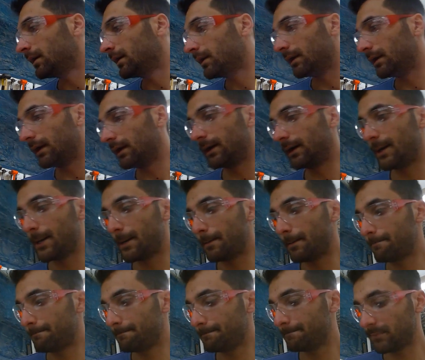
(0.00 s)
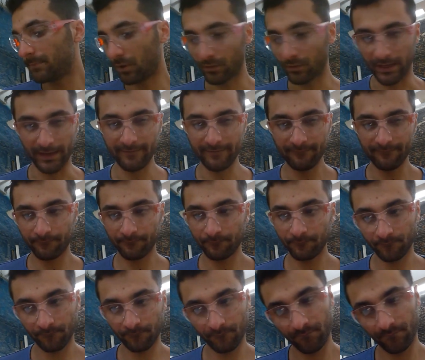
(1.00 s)
Okay,
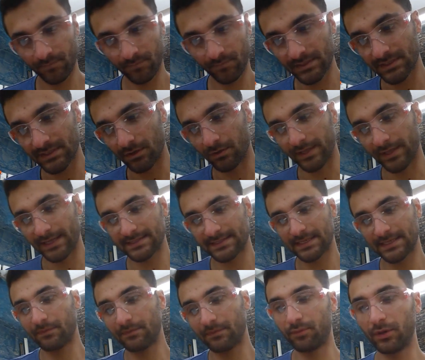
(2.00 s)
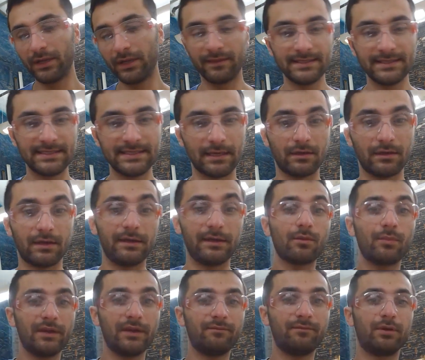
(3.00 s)
so that's some of putting things together. Another
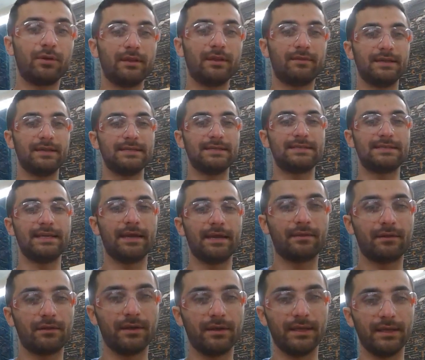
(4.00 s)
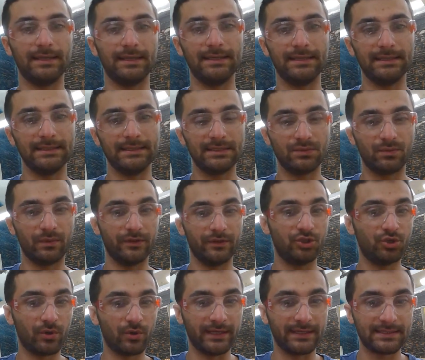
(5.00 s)
way of putting things together is with
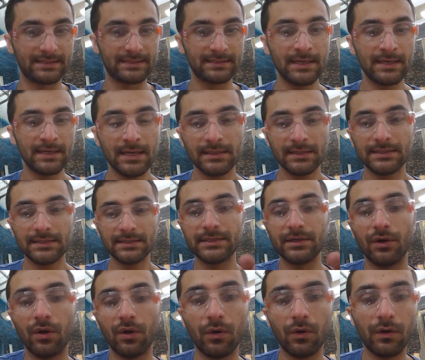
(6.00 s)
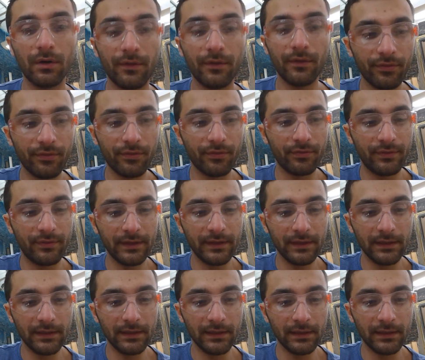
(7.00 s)
joints. So
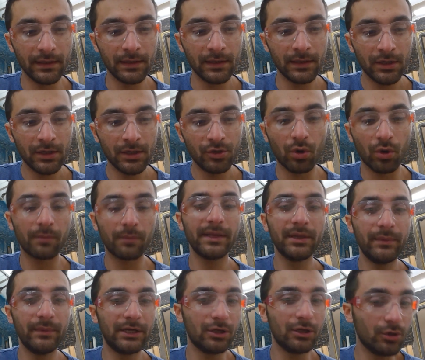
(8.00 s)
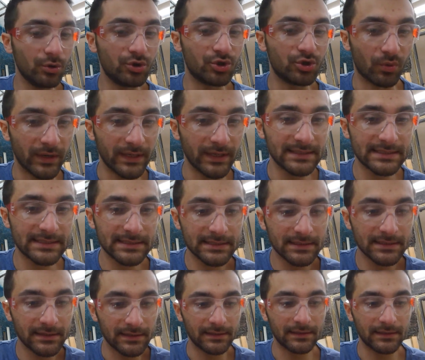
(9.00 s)
normally we glue joints.
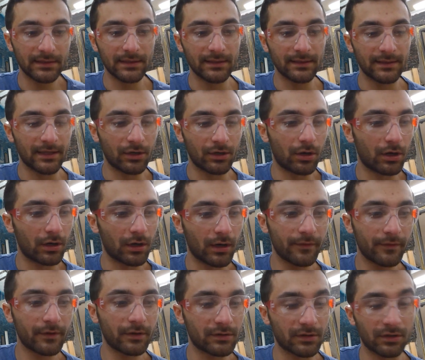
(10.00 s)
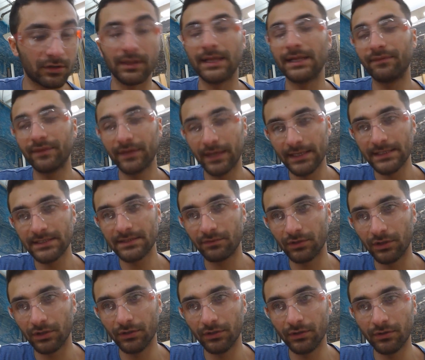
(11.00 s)
There are a lot of different kinds of
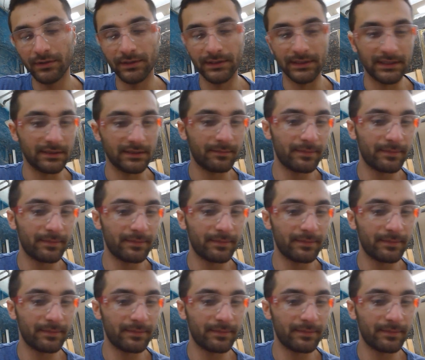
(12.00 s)
glue and then